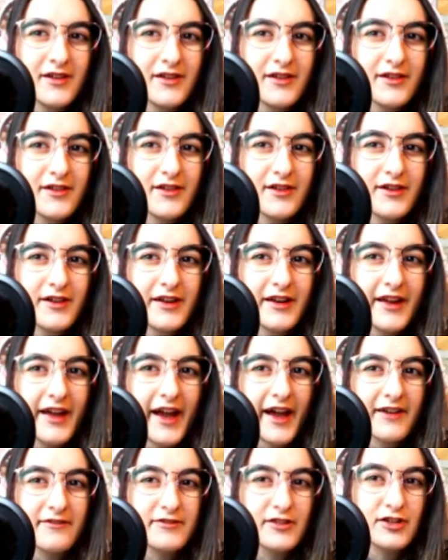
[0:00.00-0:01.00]
you're gonna
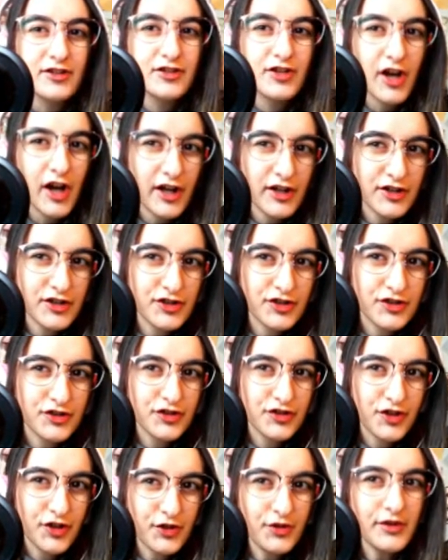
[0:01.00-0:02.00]
have to touch
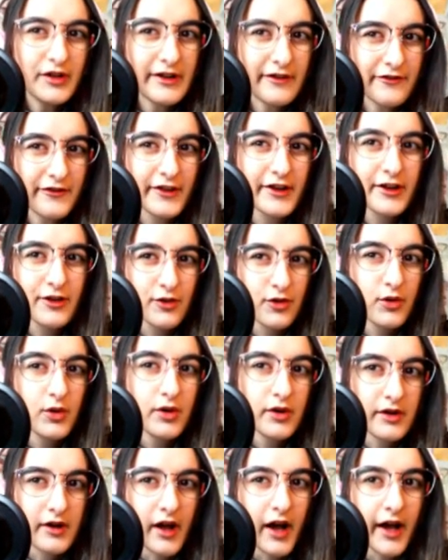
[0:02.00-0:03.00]
2 different
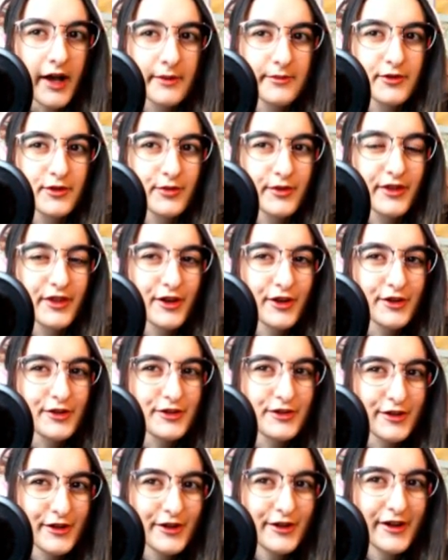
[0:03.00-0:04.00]
doorknobs with your
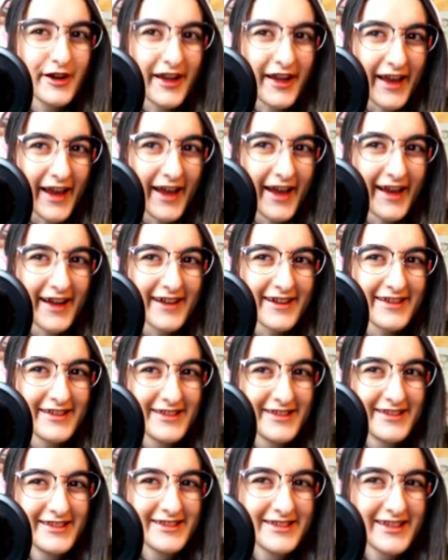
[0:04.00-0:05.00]
dirty
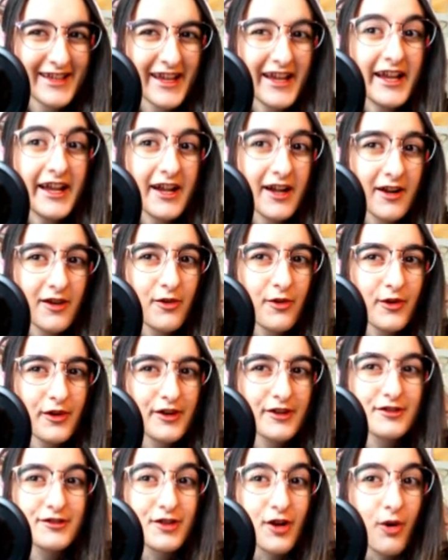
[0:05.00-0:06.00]
hands in
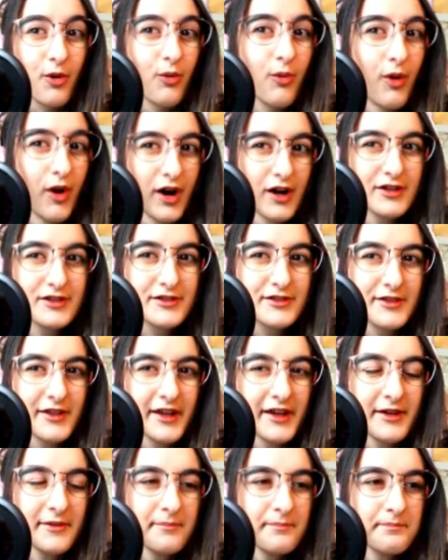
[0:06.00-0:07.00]
order to wash
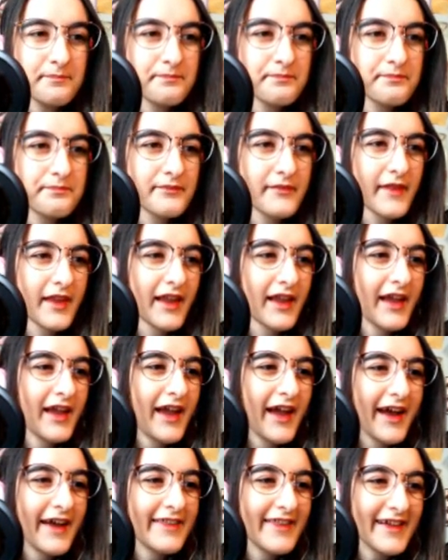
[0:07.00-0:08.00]
them.
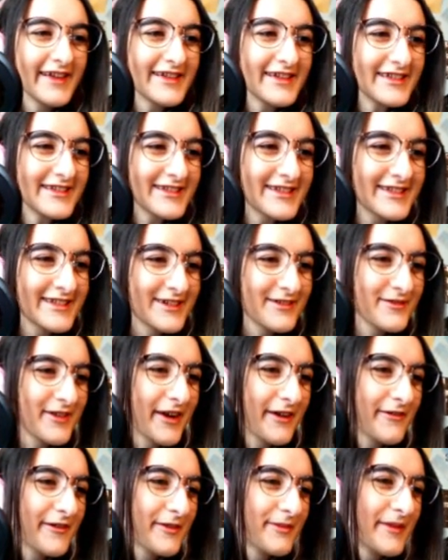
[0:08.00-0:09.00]
And that didn't sit
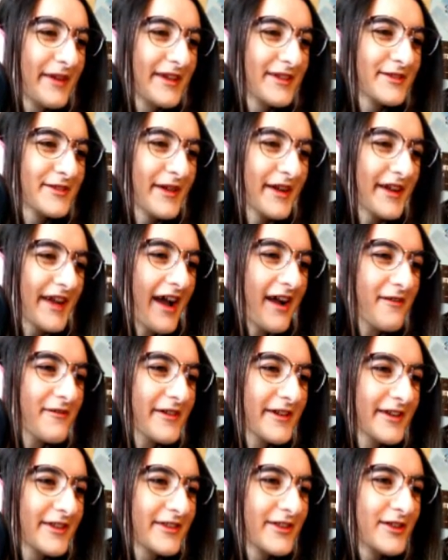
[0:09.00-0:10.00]
right with me, so I got
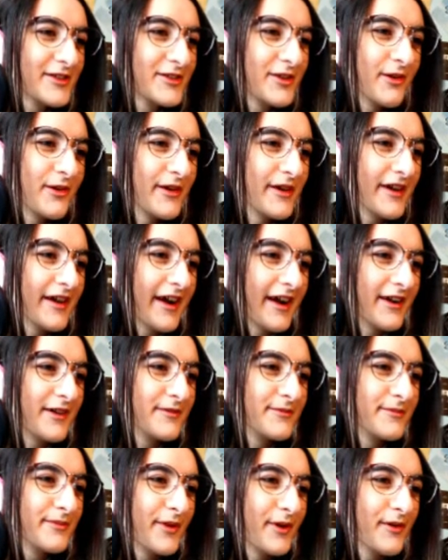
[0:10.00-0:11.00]
rid of the door. I
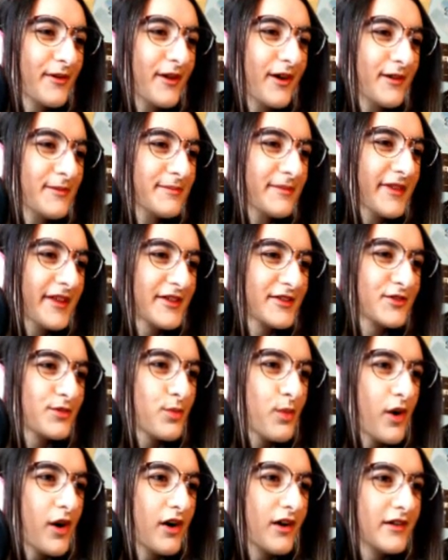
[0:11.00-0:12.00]
broke up this
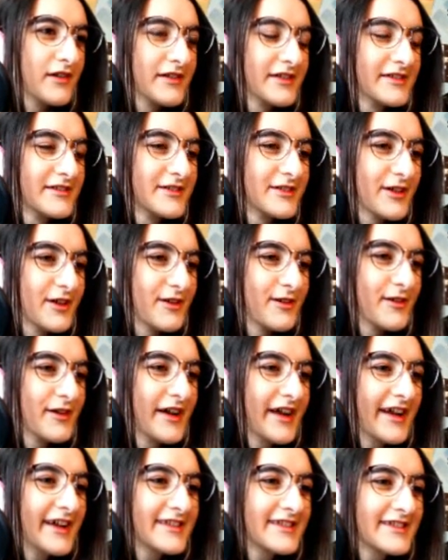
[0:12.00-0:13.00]
wall, and so
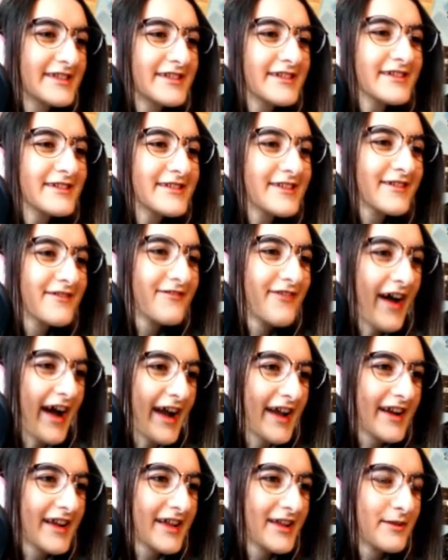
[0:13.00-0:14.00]
it's still
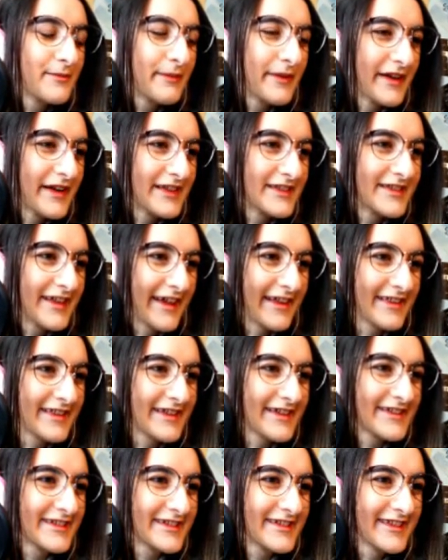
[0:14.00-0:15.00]
divided, but it's at
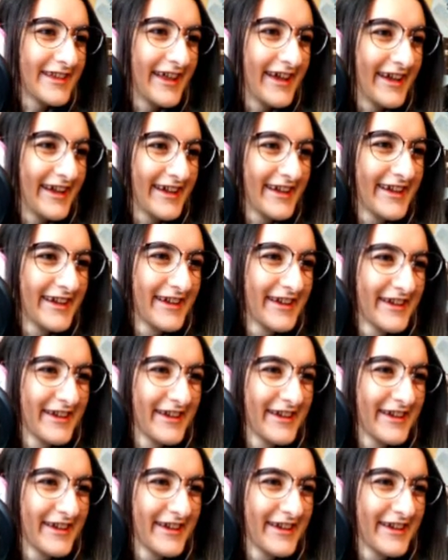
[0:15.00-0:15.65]
least like